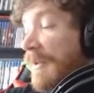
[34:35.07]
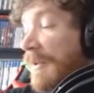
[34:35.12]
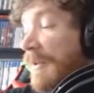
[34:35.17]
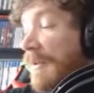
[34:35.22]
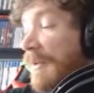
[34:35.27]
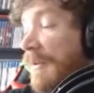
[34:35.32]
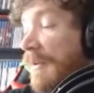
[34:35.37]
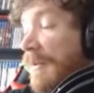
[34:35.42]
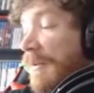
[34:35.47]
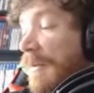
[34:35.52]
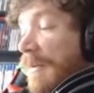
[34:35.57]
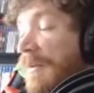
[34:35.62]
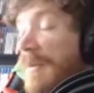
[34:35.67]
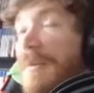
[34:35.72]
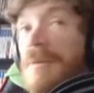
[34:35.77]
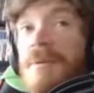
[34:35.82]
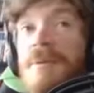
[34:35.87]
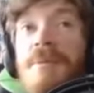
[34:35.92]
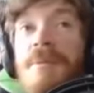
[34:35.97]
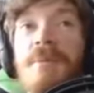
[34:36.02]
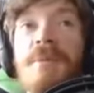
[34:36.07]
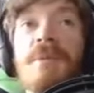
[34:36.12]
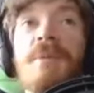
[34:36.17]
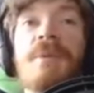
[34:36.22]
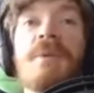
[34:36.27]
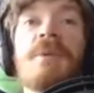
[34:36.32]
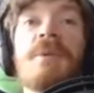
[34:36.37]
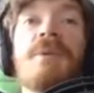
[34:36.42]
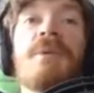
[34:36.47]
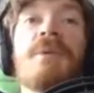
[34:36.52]

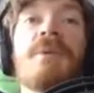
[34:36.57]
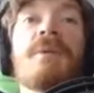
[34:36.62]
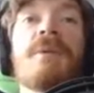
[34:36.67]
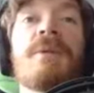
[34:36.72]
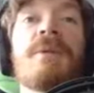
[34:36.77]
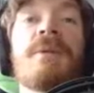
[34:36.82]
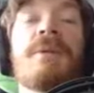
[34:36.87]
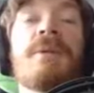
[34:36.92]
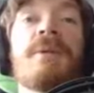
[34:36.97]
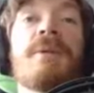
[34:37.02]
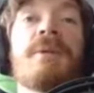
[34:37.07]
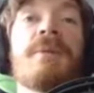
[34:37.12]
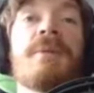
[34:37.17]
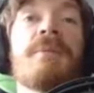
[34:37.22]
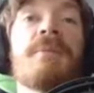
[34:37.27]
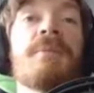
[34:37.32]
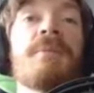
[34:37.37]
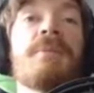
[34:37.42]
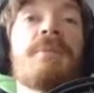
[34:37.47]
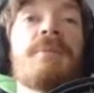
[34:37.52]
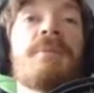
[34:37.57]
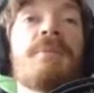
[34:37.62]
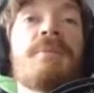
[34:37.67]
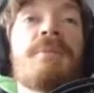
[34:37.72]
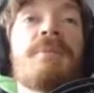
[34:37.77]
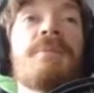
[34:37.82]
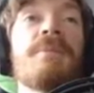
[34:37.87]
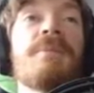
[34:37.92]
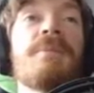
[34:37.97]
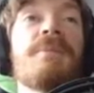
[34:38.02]

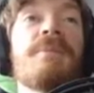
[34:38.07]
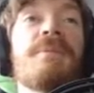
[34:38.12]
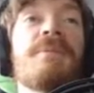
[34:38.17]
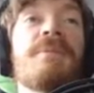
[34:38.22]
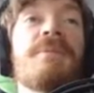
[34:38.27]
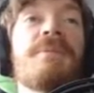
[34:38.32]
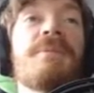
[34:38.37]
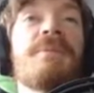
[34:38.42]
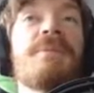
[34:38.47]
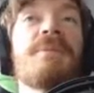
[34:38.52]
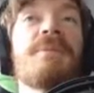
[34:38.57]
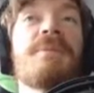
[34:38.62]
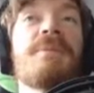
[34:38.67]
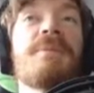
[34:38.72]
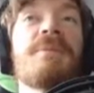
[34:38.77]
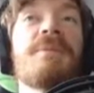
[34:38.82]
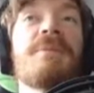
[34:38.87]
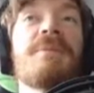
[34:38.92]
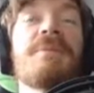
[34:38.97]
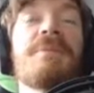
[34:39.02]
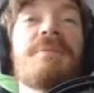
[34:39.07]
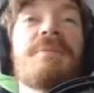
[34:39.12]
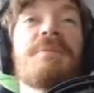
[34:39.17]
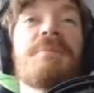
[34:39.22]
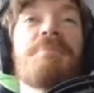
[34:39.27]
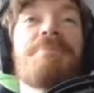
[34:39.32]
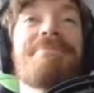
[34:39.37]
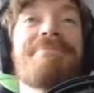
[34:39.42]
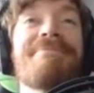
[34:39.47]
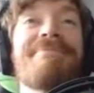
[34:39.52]

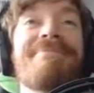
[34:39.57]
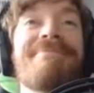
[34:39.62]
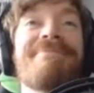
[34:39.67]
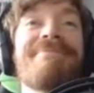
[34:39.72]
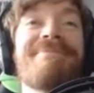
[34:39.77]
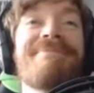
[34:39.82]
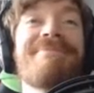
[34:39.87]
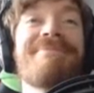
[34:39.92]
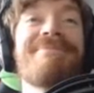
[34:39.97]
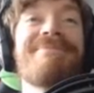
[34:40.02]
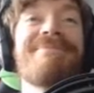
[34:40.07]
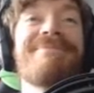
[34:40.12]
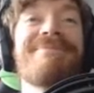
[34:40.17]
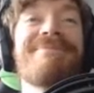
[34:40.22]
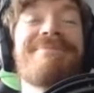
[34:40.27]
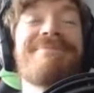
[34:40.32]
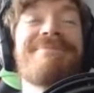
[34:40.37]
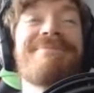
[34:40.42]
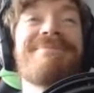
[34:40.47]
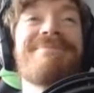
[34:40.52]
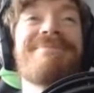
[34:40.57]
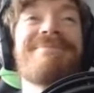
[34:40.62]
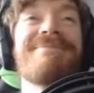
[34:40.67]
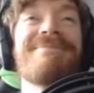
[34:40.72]
This person isn't speaking.